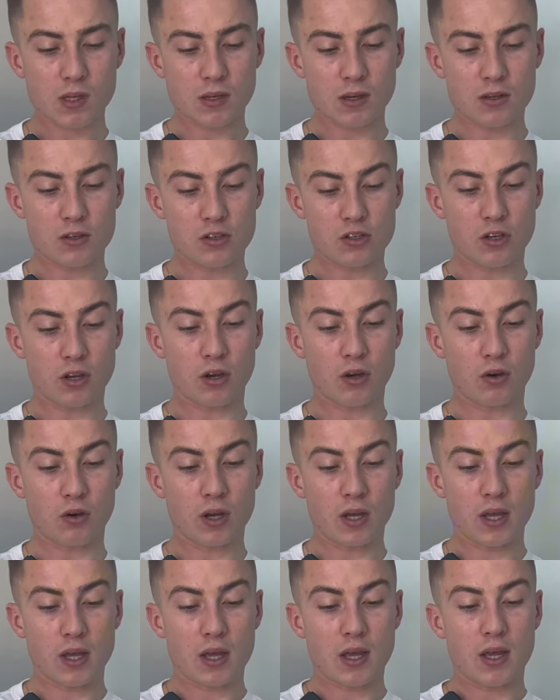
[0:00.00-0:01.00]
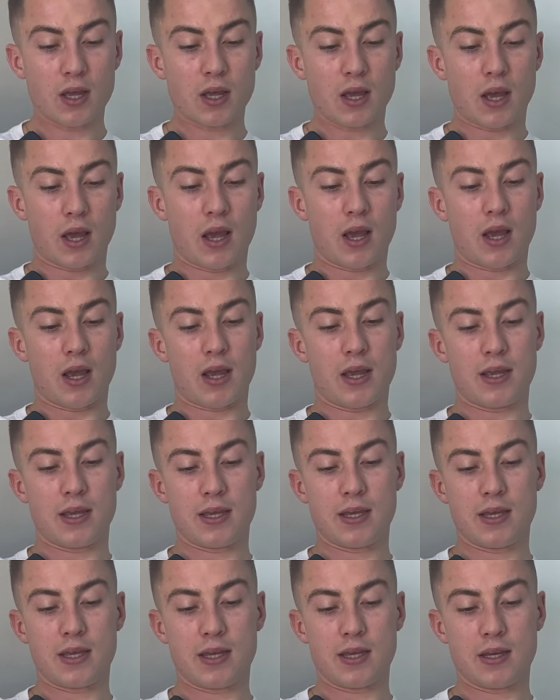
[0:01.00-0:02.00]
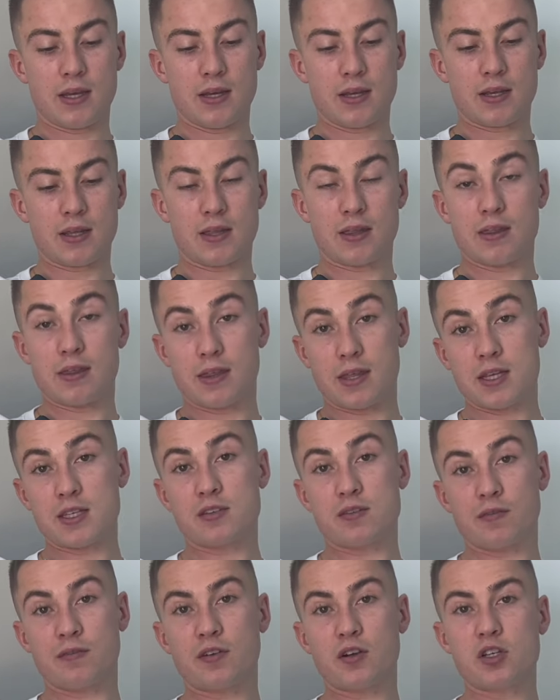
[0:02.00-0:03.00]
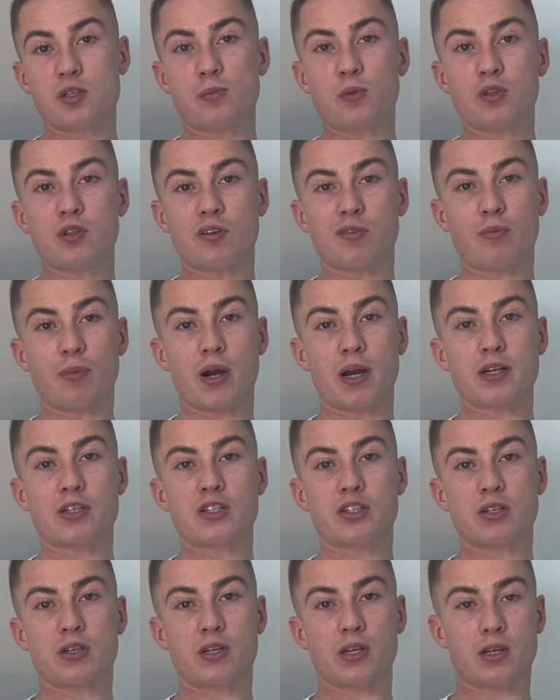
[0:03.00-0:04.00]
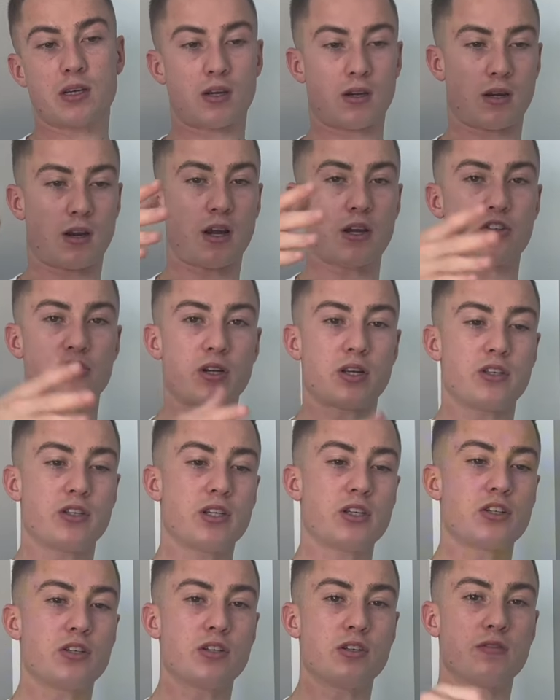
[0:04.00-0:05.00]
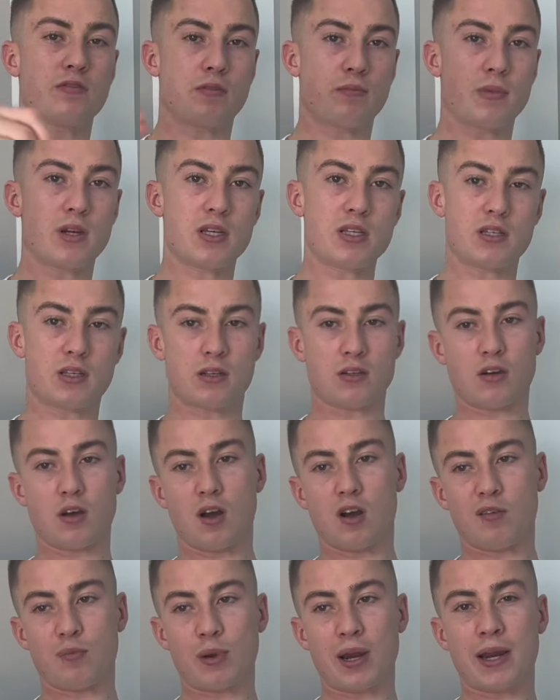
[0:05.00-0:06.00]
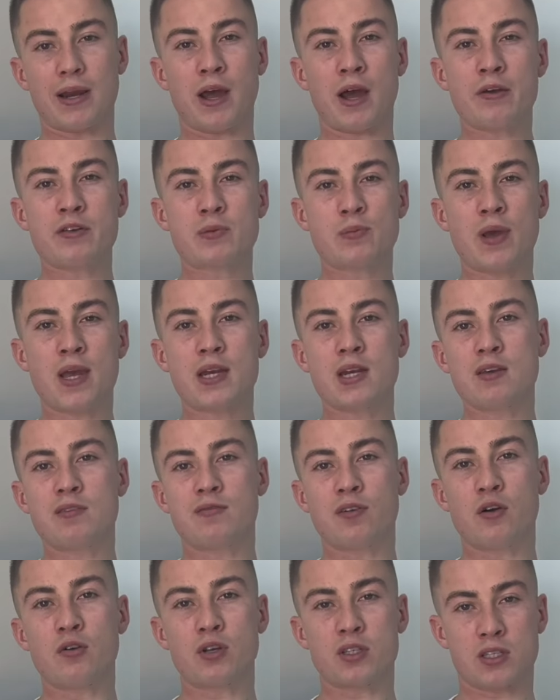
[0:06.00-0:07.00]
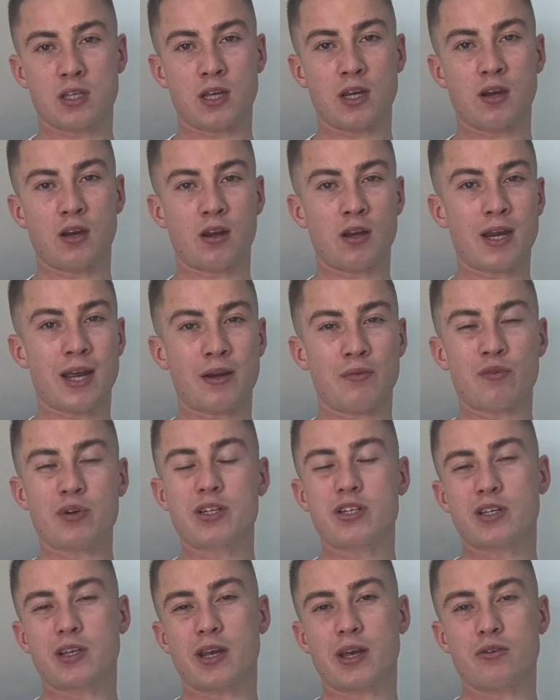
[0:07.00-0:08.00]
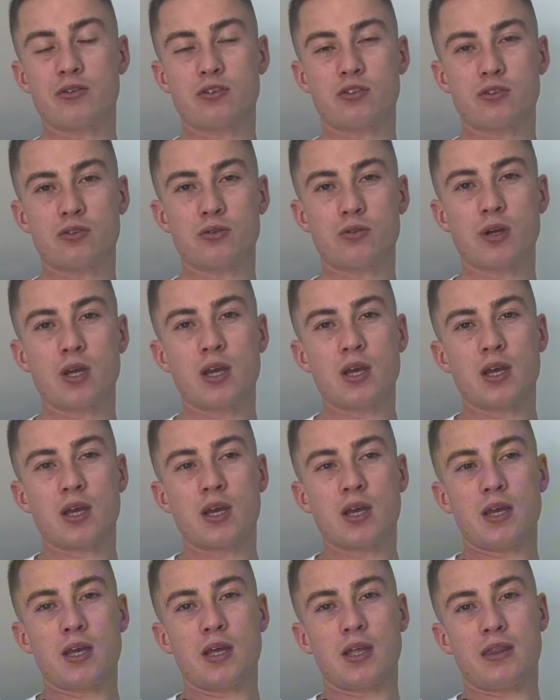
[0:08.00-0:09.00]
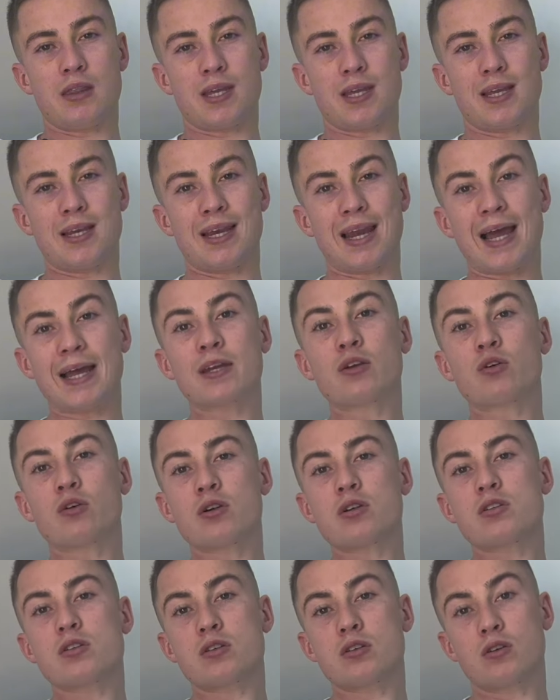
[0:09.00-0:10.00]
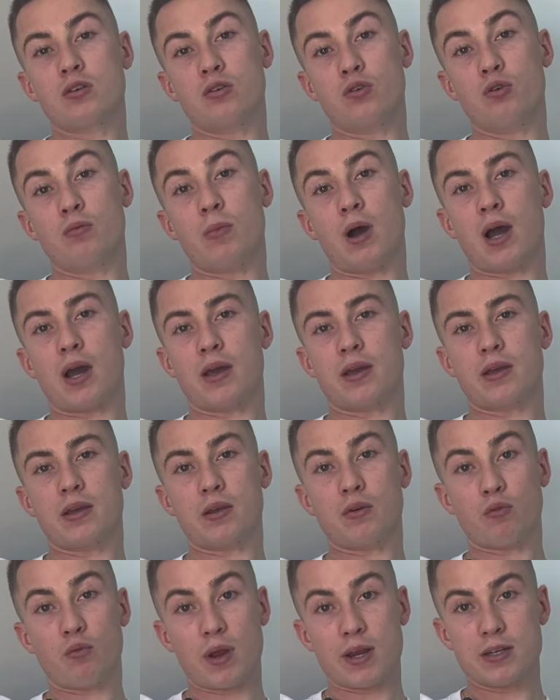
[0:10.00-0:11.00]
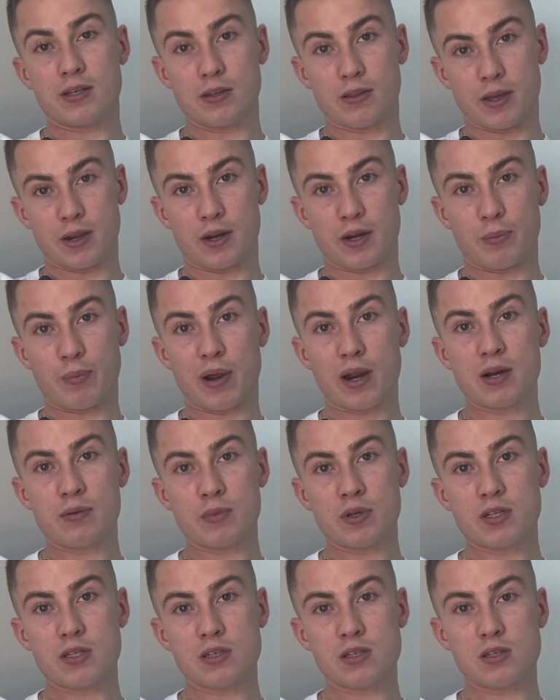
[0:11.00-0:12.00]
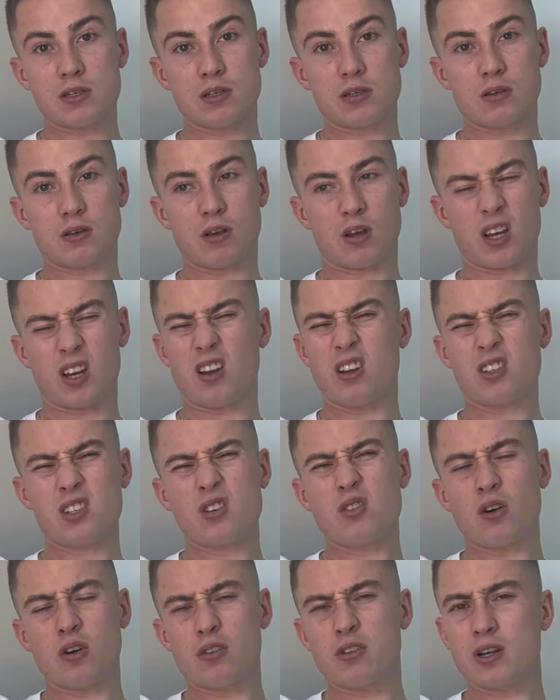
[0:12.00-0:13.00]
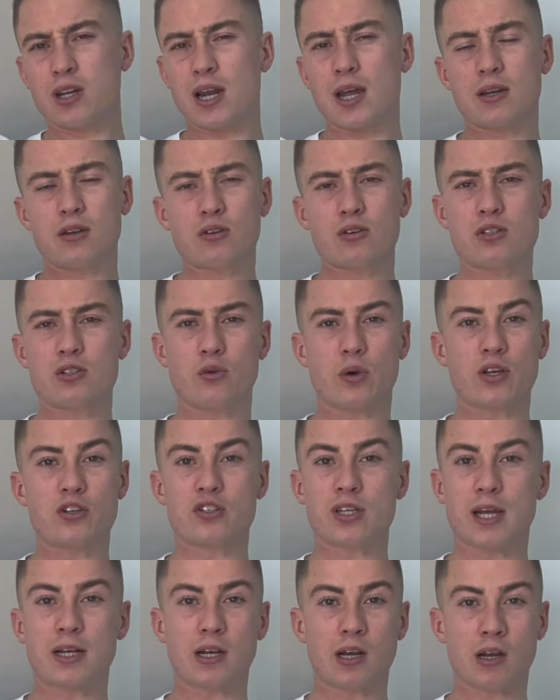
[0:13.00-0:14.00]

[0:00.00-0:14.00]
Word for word: So in this first month of March, I transitioned from leasing to off plan. I was mainly focusing on and reaching out to the landlords whom I rented their apartments and also other landlords who I just had